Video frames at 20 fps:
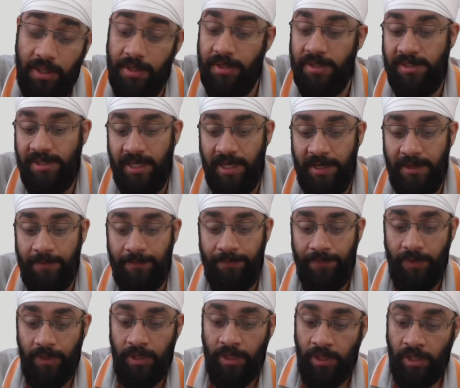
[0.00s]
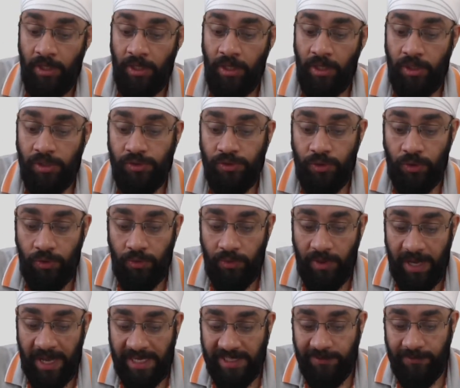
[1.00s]
credit side
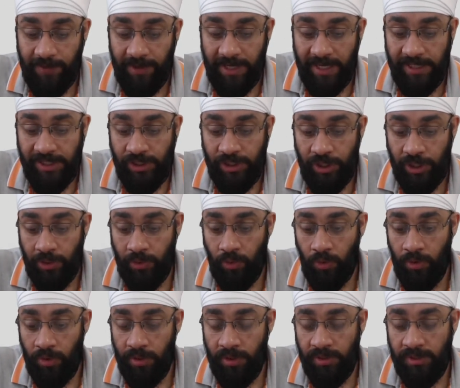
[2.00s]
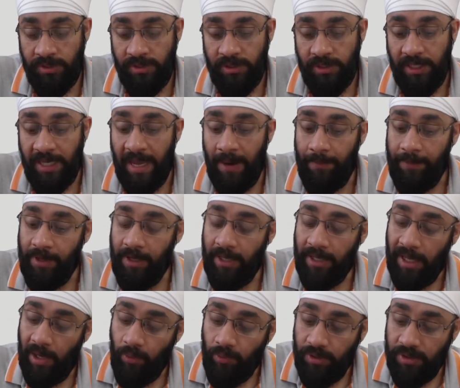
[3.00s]
so as far as shareholders capital
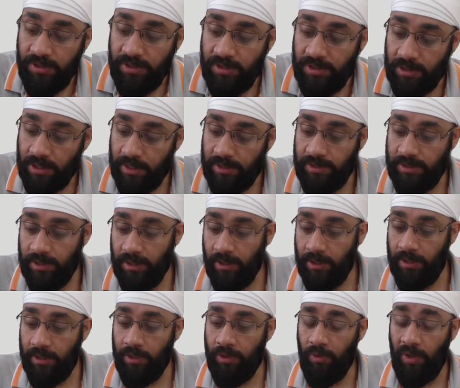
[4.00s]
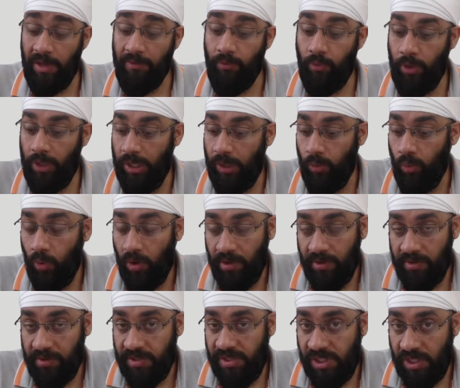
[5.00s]
account is concerned you have only
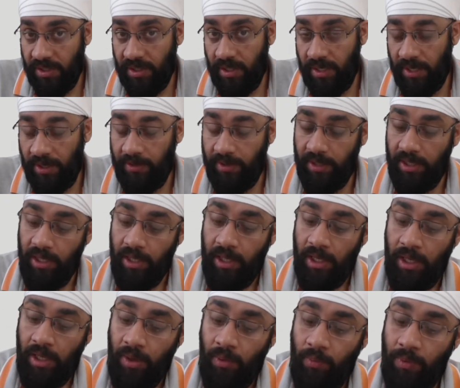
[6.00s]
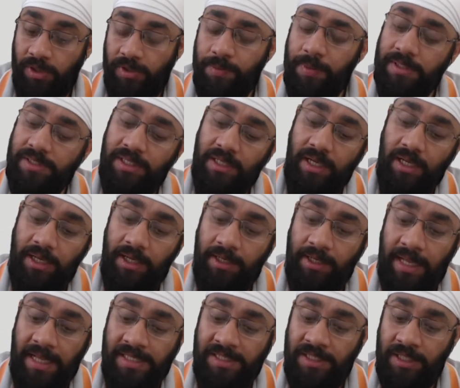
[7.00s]
one journal entry which basically
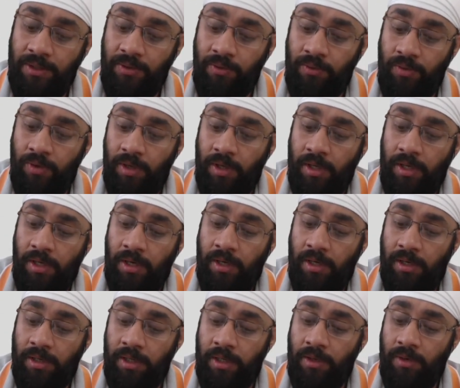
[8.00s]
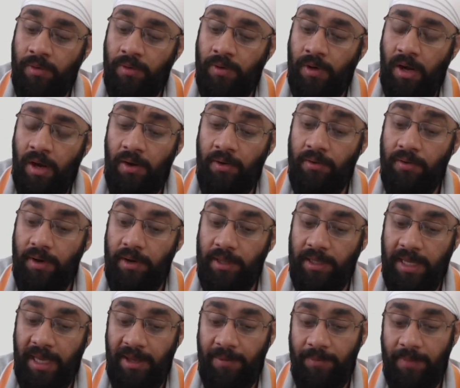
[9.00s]
tells you uh, you know
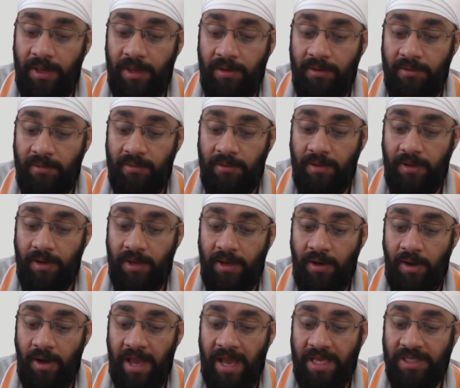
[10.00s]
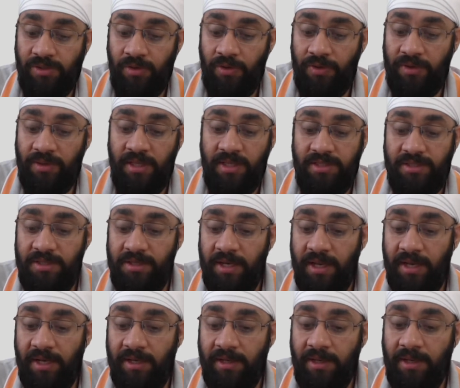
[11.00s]
100 came in uh, as on this
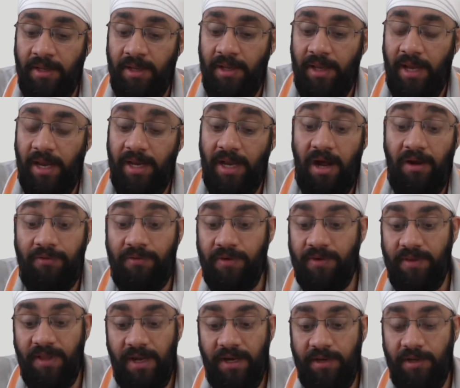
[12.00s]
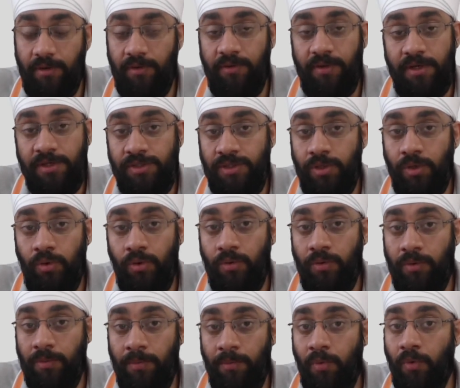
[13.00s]
date and after that you know there is
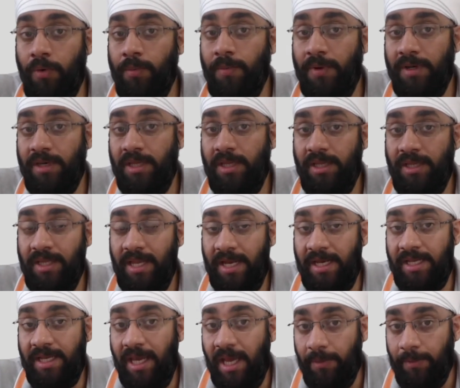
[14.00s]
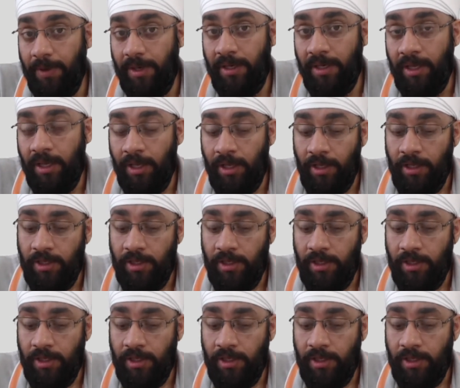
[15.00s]
no more money that came in